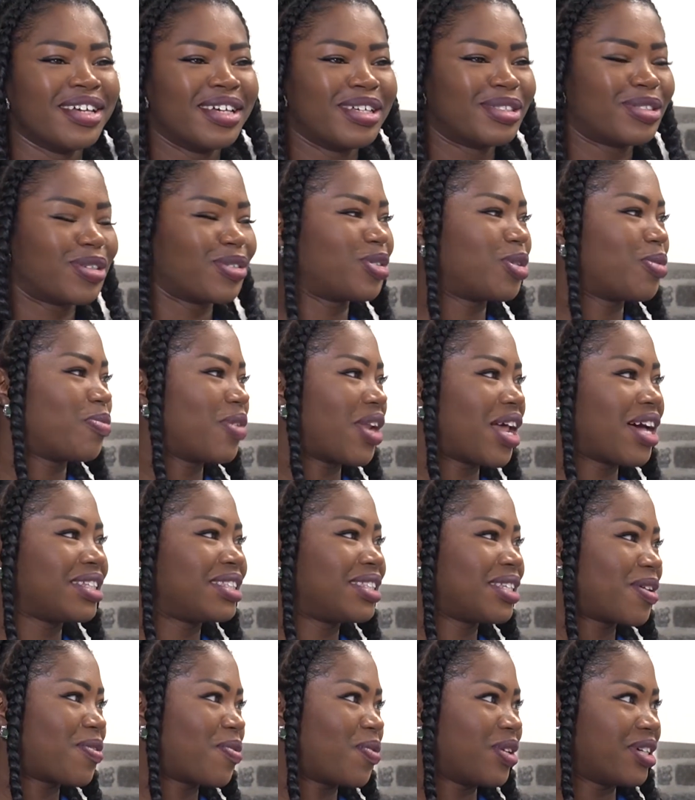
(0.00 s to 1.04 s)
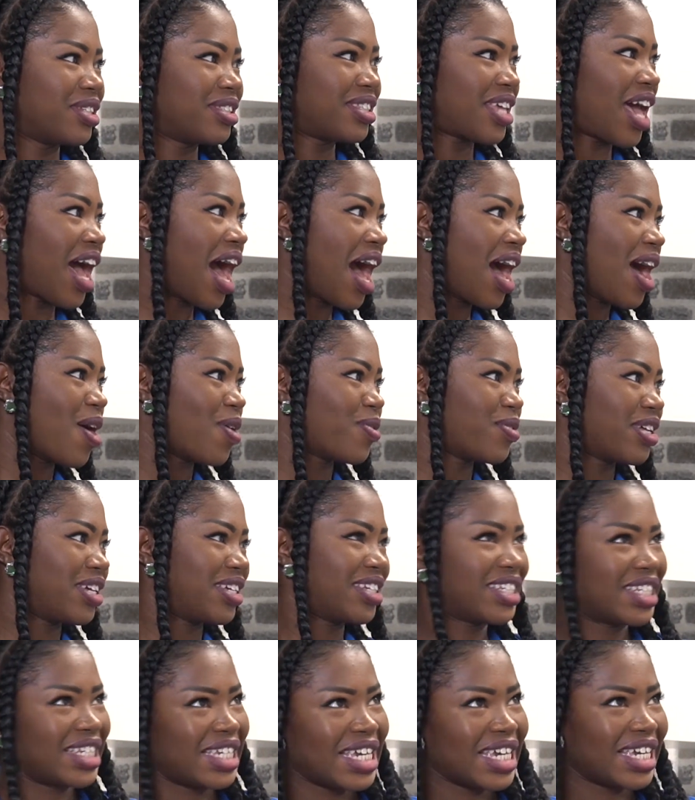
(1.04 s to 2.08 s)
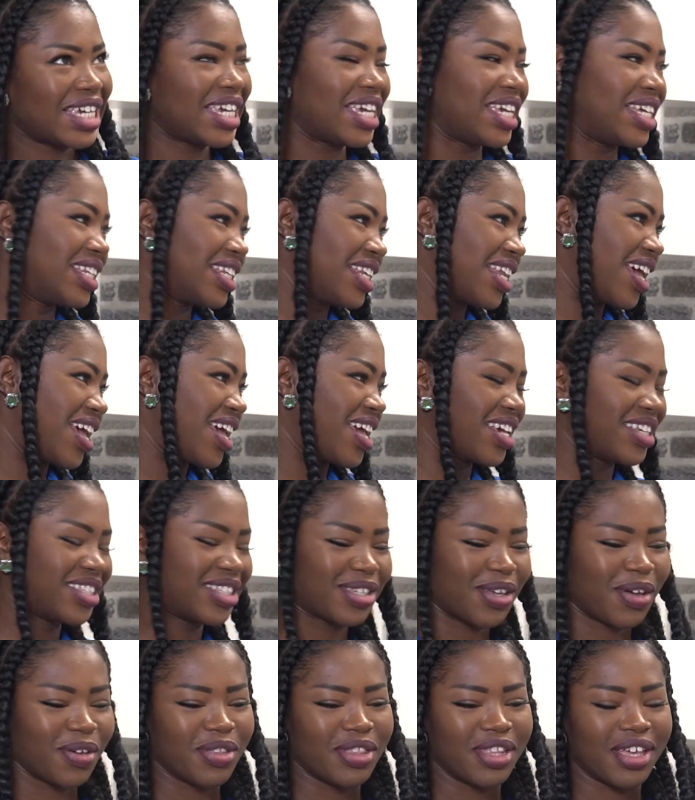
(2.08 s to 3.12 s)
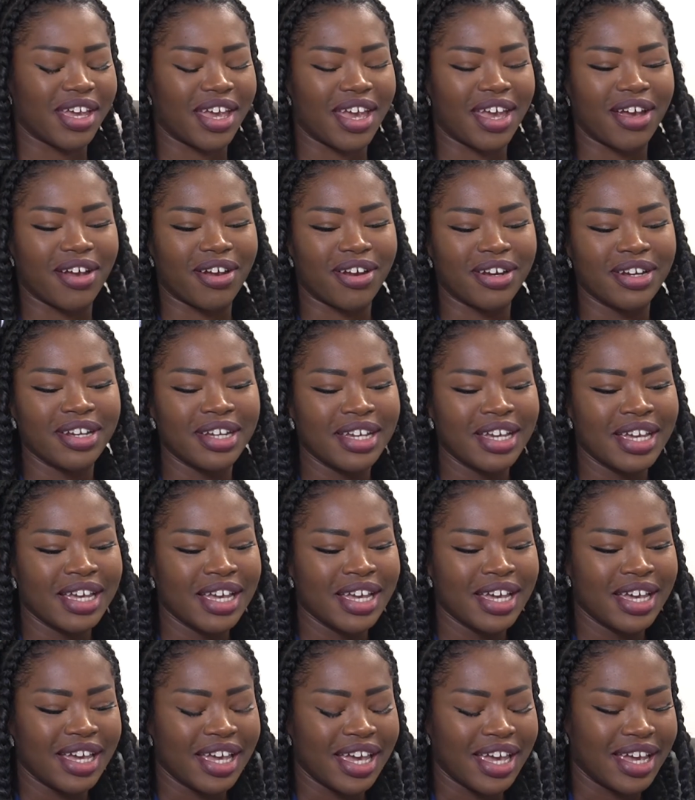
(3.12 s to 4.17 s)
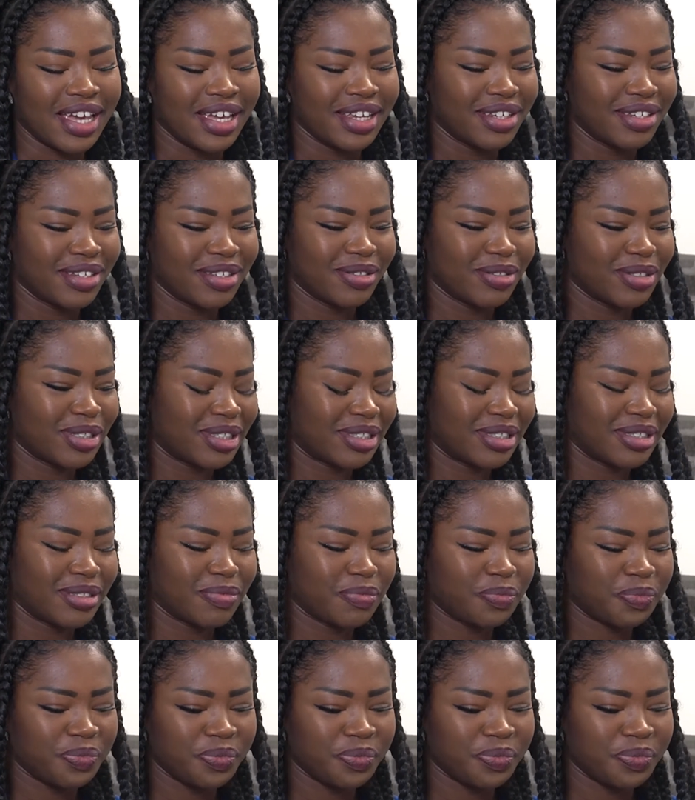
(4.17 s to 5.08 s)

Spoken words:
So gymnastics was out and kicking legs on the air, and it was...